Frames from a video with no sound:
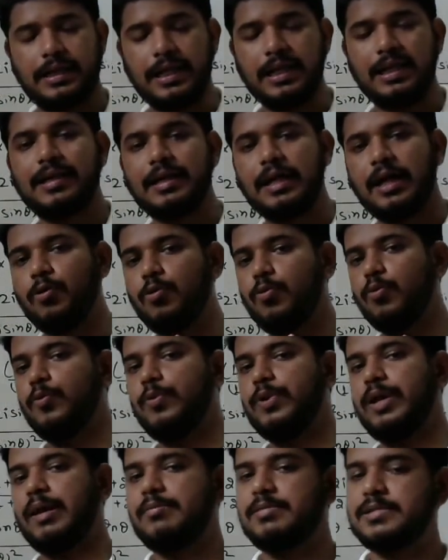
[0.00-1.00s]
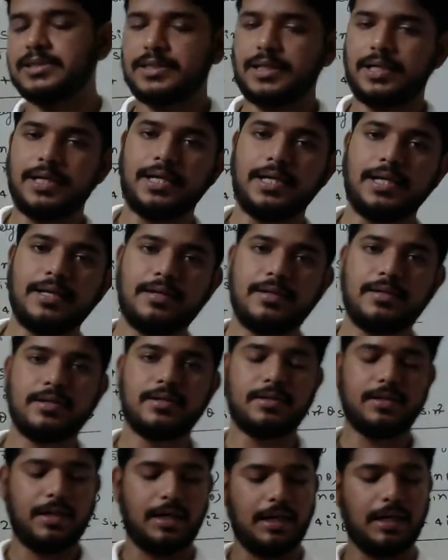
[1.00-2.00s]
till now we have studied
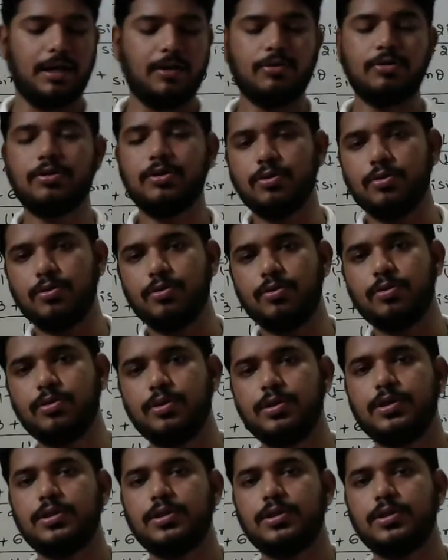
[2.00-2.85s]
how to